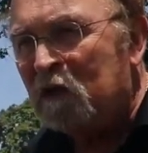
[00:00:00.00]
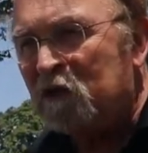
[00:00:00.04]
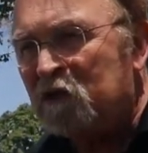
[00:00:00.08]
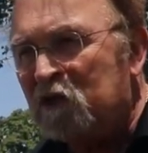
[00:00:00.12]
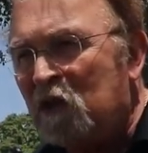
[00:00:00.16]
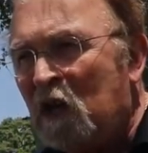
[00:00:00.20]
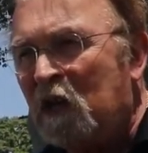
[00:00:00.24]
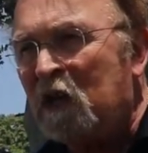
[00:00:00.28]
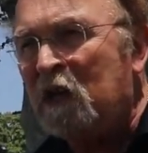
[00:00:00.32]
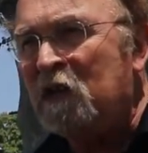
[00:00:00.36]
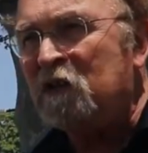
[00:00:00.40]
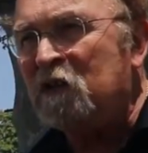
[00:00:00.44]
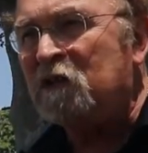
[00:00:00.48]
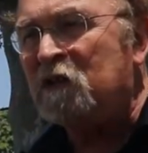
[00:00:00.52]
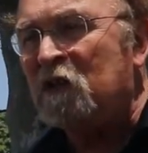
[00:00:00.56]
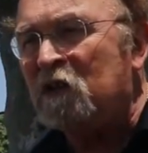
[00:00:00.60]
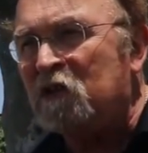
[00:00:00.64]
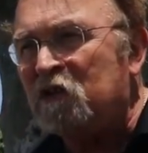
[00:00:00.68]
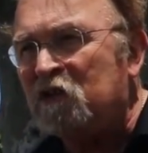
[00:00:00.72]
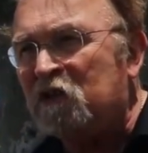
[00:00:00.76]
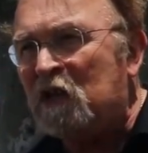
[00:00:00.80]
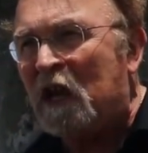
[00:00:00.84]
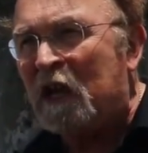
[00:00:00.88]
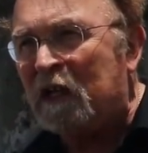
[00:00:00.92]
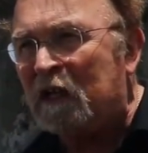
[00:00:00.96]
say he's the
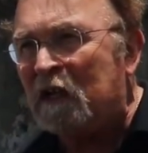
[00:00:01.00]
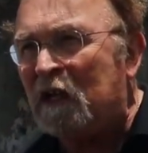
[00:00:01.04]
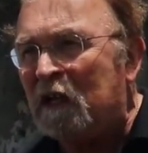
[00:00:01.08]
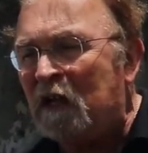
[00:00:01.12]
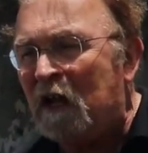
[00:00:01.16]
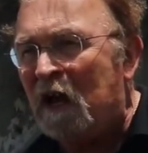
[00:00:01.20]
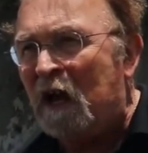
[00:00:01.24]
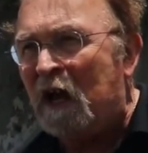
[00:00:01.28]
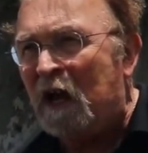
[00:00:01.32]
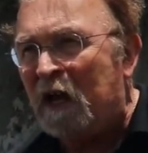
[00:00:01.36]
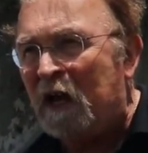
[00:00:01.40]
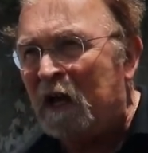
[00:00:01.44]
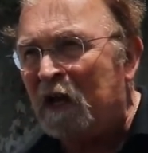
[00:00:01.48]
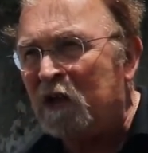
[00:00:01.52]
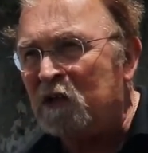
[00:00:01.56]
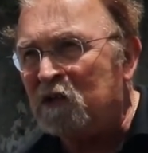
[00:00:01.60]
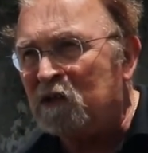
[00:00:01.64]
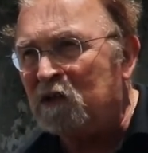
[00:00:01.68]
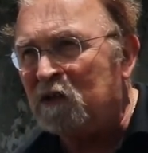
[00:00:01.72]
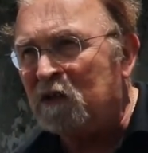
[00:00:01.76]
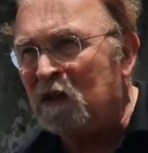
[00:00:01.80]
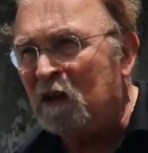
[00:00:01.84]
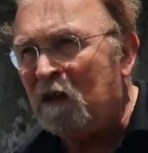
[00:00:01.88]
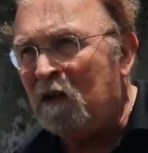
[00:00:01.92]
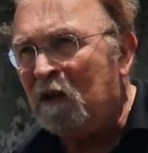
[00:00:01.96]
2nd
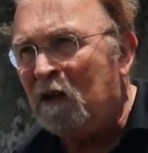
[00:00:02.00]
highest.